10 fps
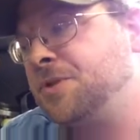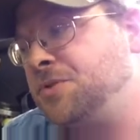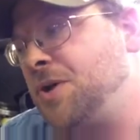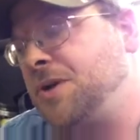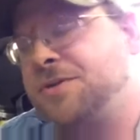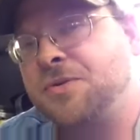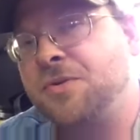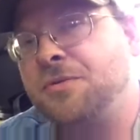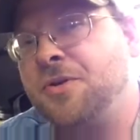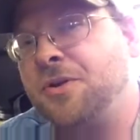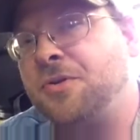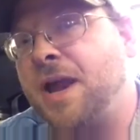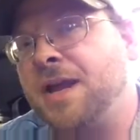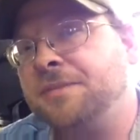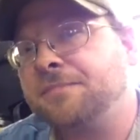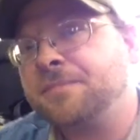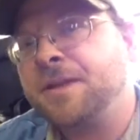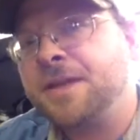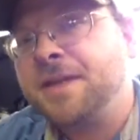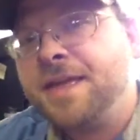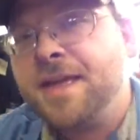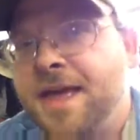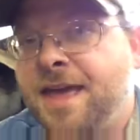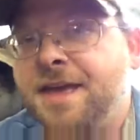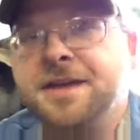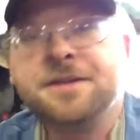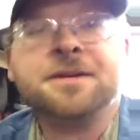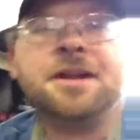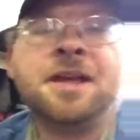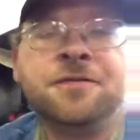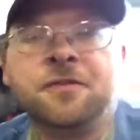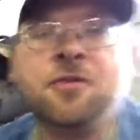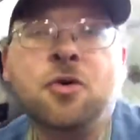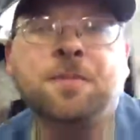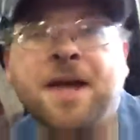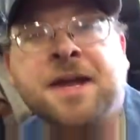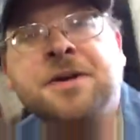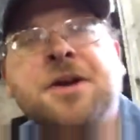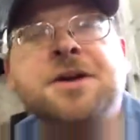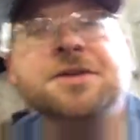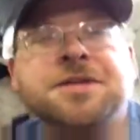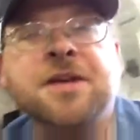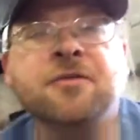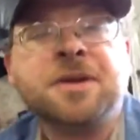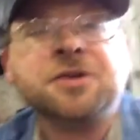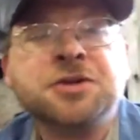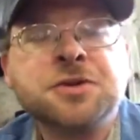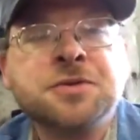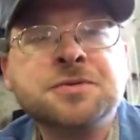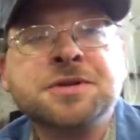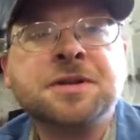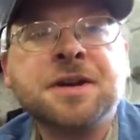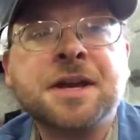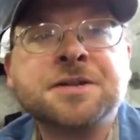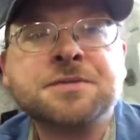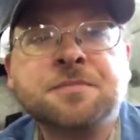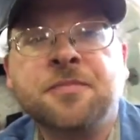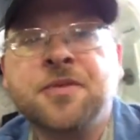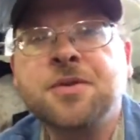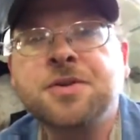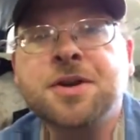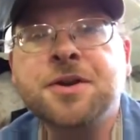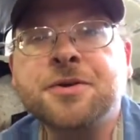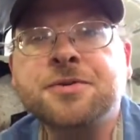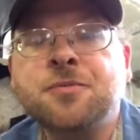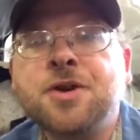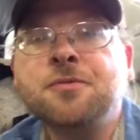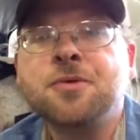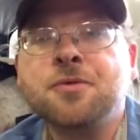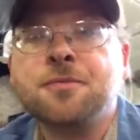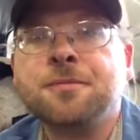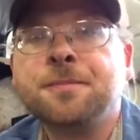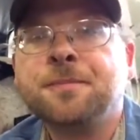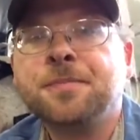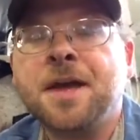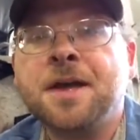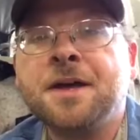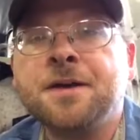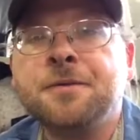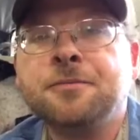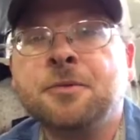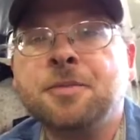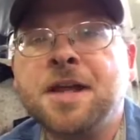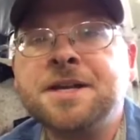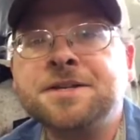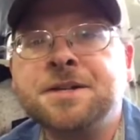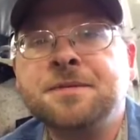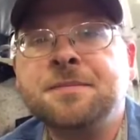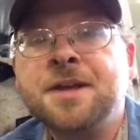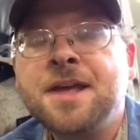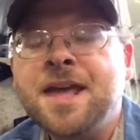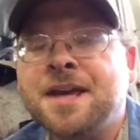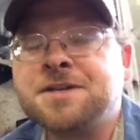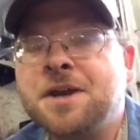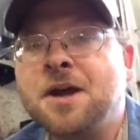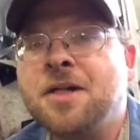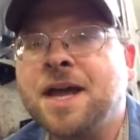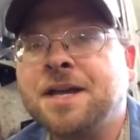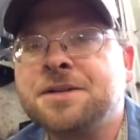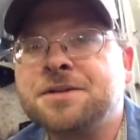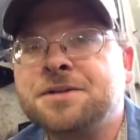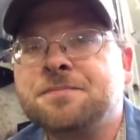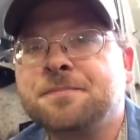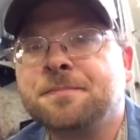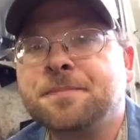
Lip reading: truck is going to look great. And if the floor pan does give them issues in the next few years, we will replace it. It's not like it's